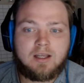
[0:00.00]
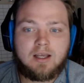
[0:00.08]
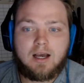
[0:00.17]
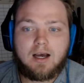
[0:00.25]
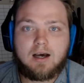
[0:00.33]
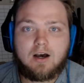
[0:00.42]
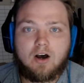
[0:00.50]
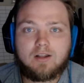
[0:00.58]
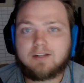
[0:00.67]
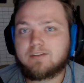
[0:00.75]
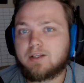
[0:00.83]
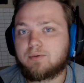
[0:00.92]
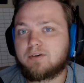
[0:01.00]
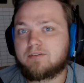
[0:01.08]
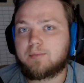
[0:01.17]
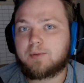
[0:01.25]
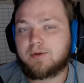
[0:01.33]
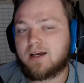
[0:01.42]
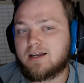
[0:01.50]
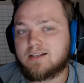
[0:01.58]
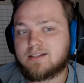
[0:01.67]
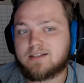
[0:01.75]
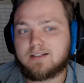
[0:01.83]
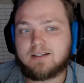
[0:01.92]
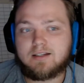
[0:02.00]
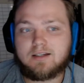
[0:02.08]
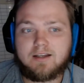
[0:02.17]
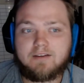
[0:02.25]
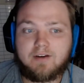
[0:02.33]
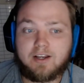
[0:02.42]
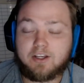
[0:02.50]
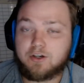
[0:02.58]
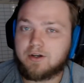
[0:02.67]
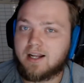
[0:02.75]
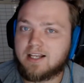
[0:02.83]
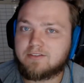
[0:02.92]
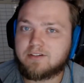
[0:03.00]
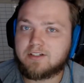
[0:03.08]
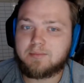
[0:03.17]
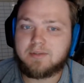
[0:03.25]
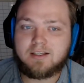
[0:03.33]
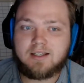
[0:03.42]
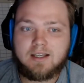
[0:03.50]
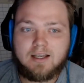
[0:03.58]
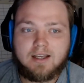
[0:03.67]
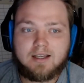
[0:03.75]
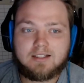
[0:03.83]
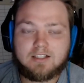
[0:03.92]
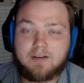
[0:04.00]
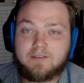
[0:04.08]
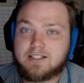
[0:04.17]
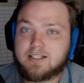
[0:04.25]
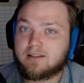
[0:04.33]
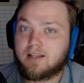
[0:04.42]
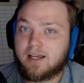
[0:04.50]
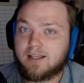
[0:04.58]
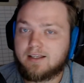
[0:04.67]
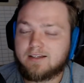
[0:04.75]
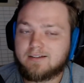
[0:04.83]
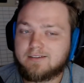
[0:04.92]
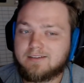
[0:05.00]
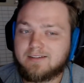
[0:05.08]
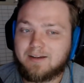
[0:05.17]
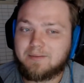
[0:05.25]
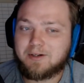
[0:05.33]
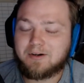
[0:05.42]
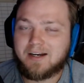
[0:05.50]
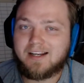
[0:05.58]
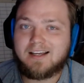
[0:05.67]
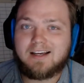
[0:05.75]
All I really want from you guys, if I could ask for something, is obviously a like. That'd be great.